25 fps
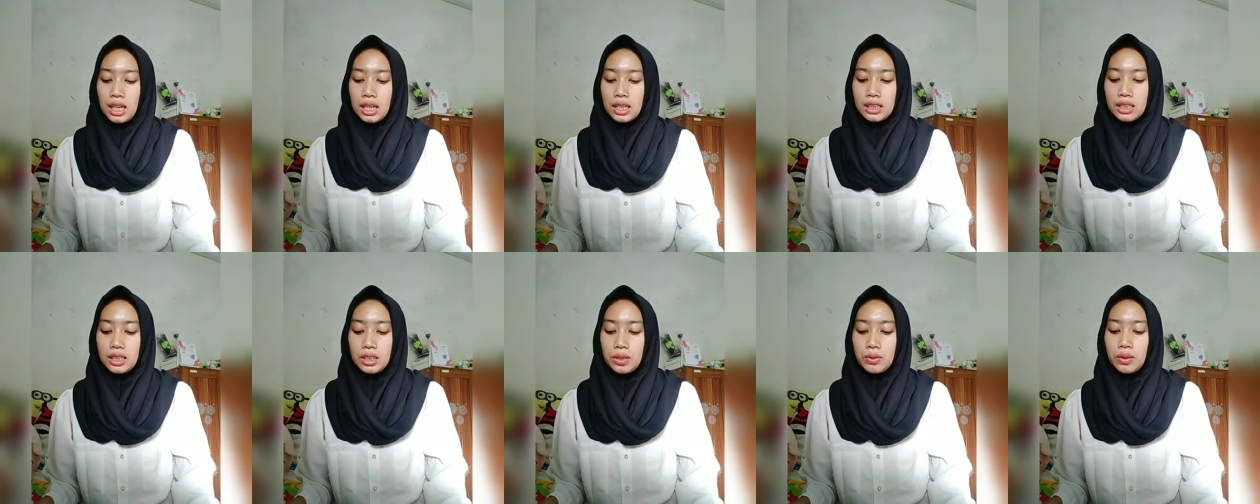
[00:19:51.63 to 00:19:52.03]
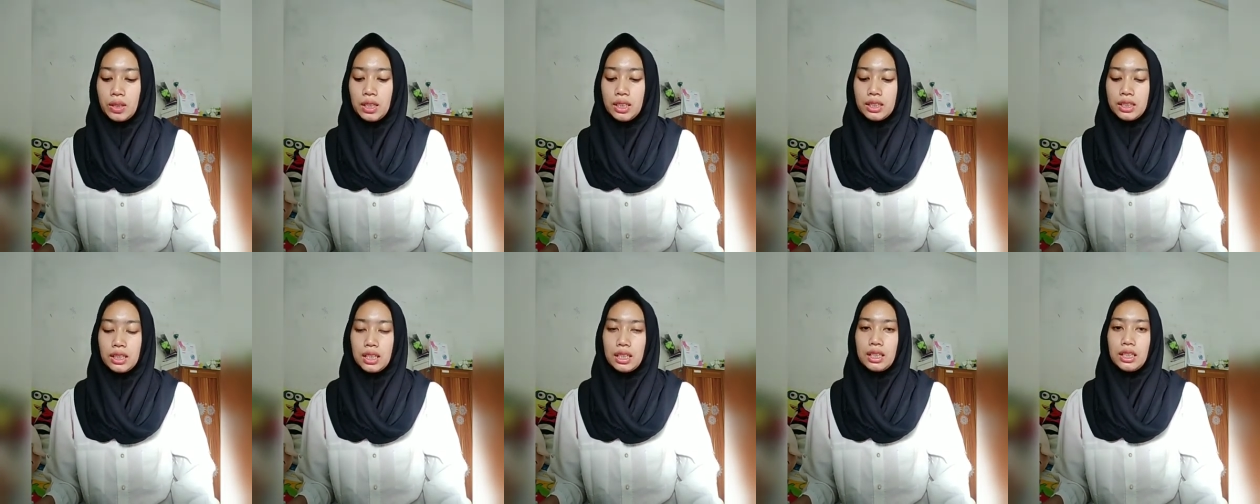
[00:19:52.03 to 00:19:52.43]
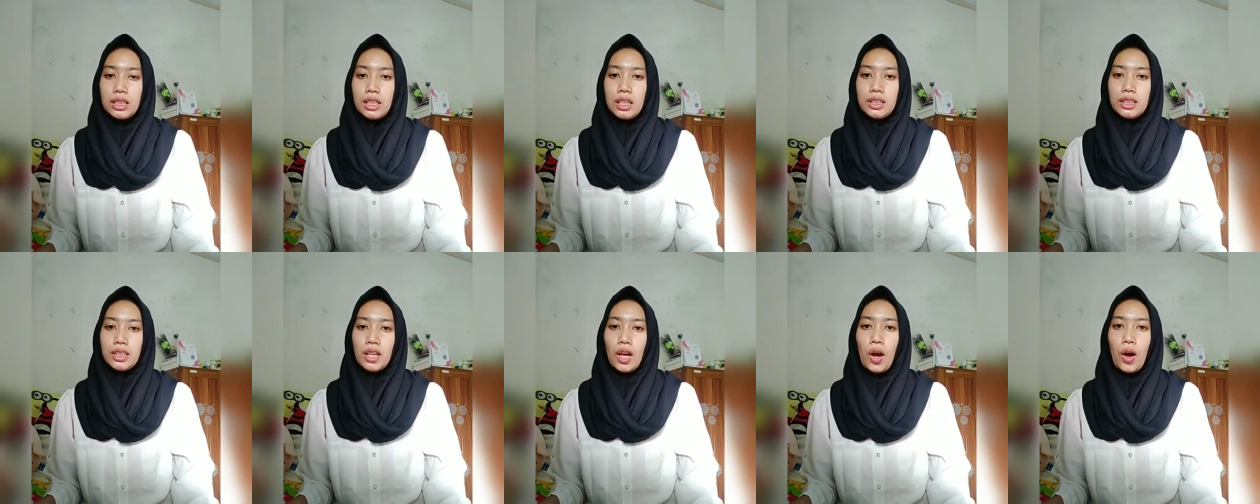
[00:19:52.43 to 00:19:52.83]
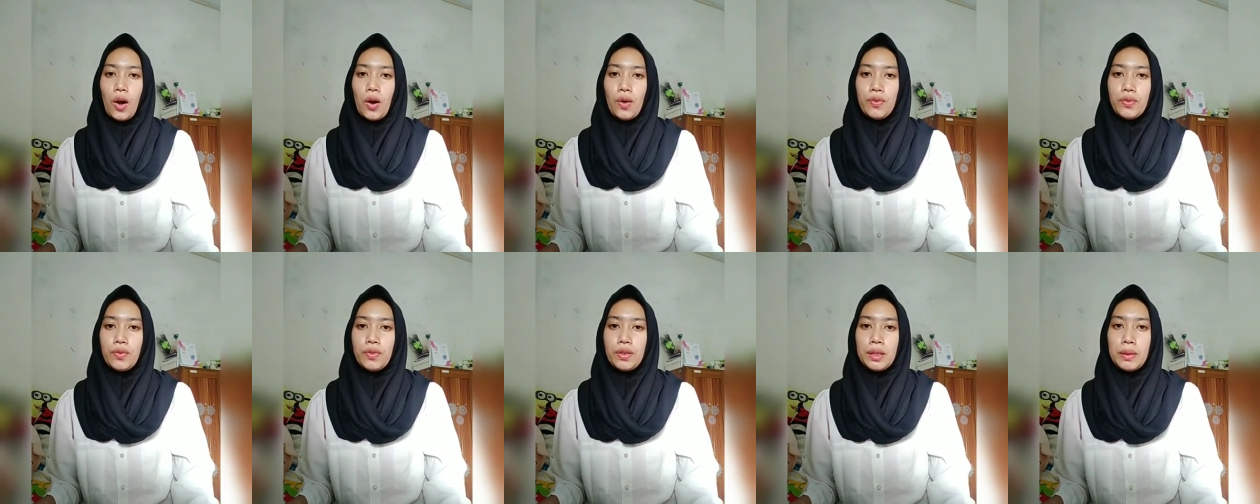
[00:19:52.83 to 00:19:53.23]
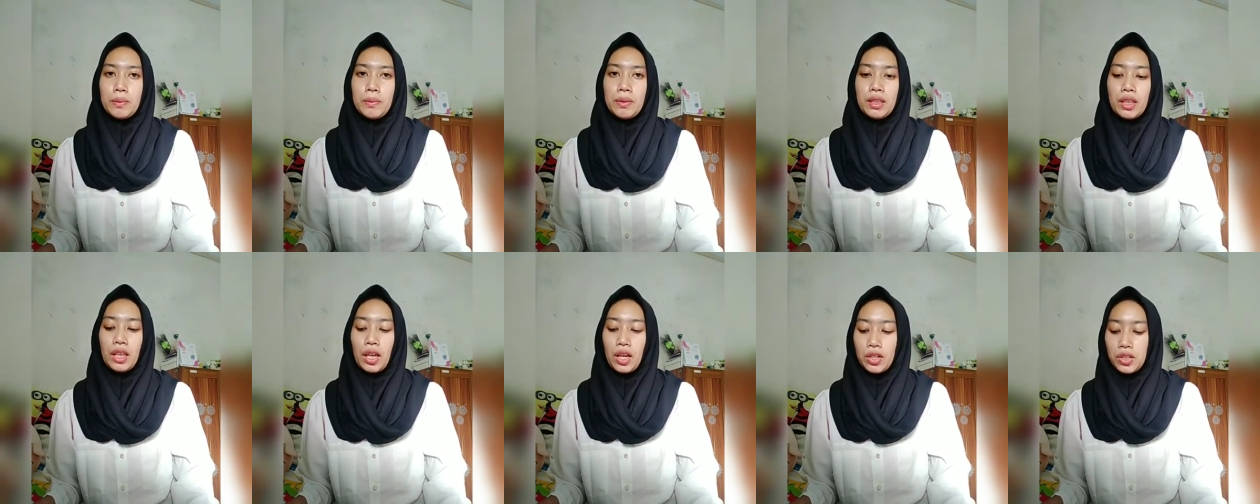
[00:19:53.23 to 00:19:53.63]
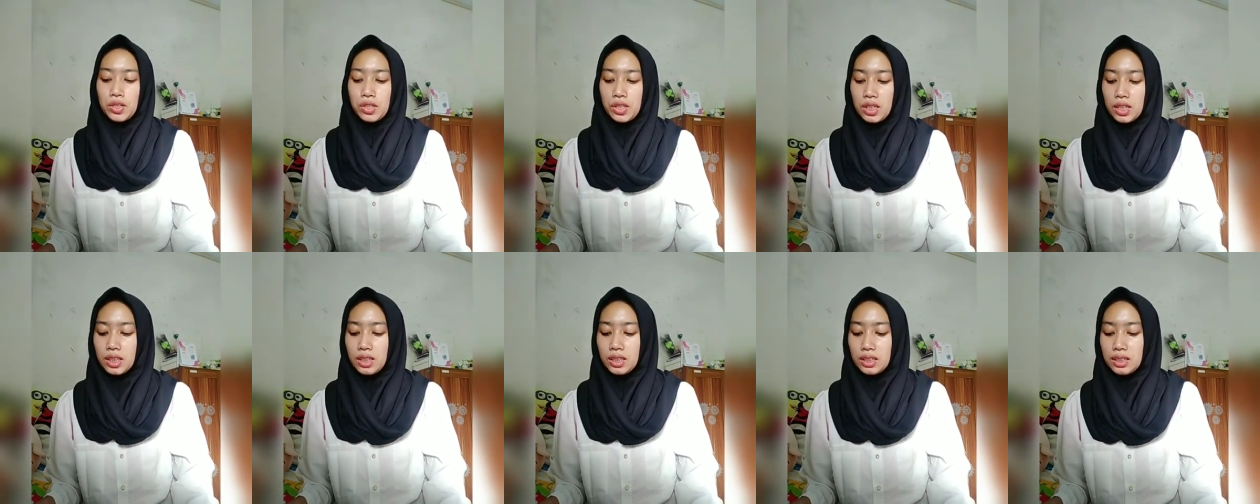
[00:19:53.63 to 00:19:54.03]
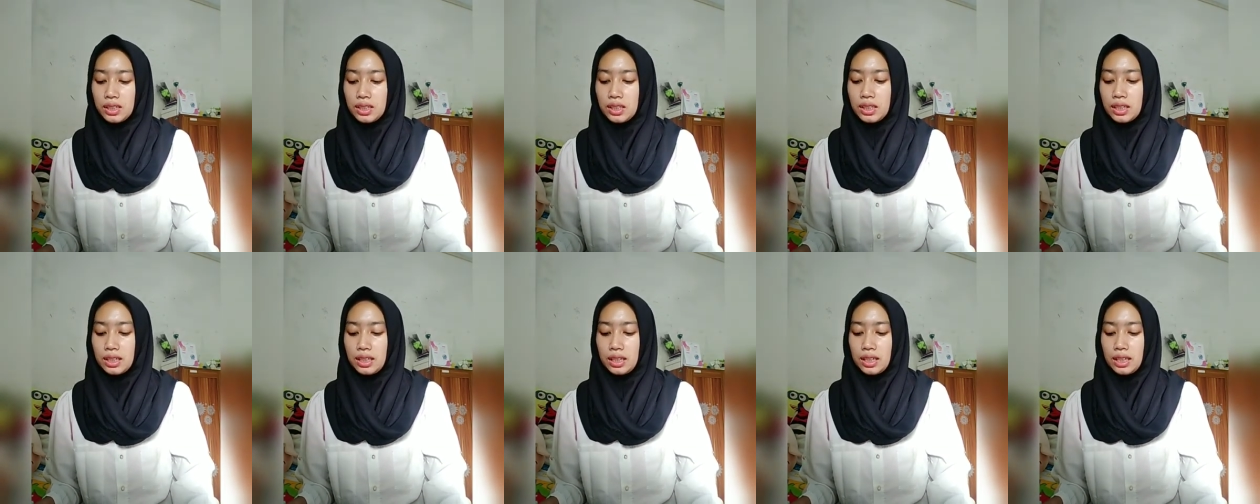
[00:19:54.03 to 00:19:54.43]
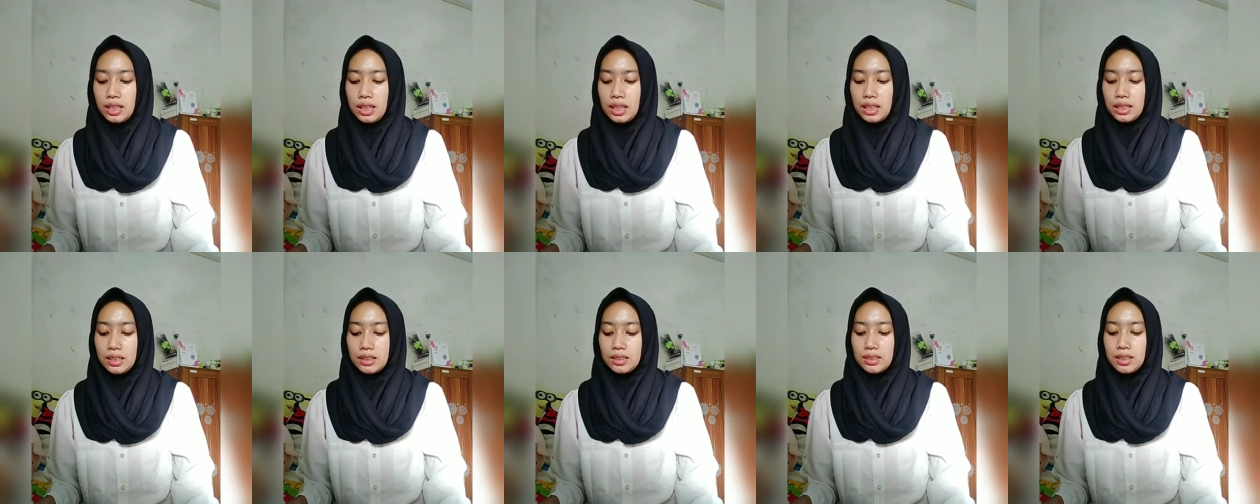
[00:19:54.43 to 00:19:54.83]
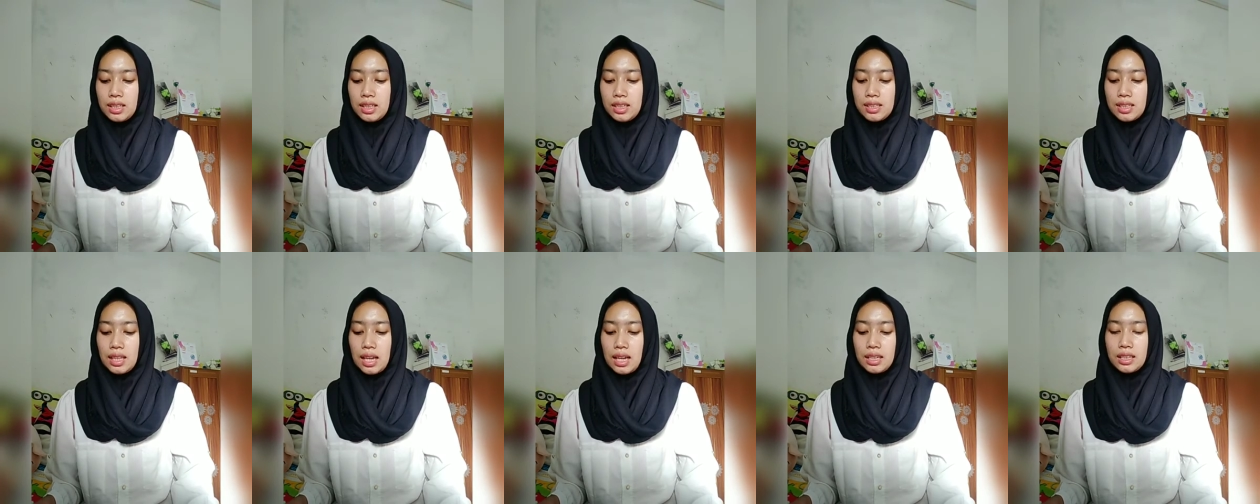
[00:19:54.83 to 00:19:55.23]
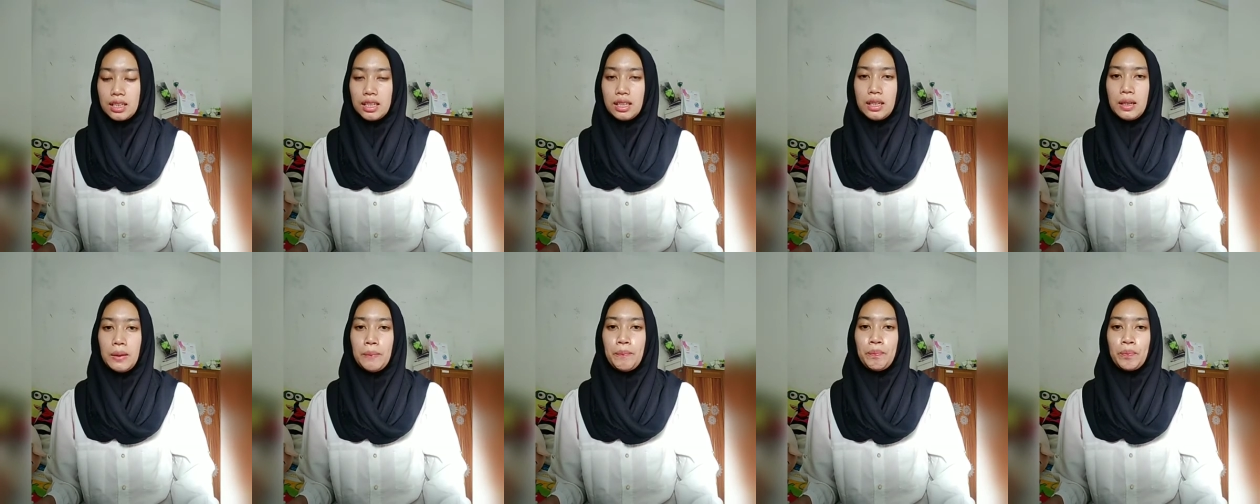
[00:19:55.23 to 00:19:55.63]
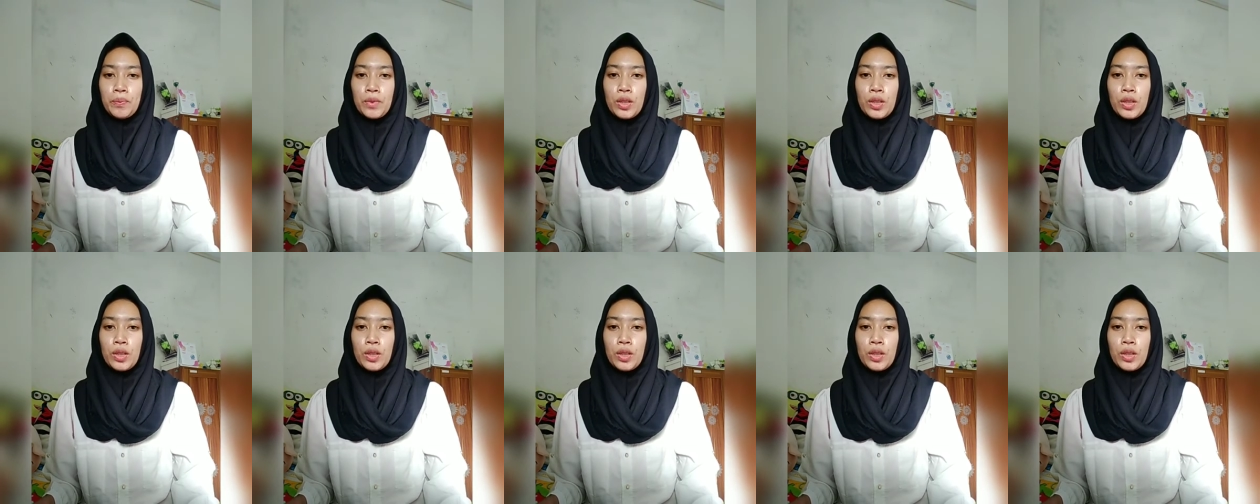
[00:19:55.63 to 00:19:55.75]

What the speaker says: there was a lot of limitation in this study.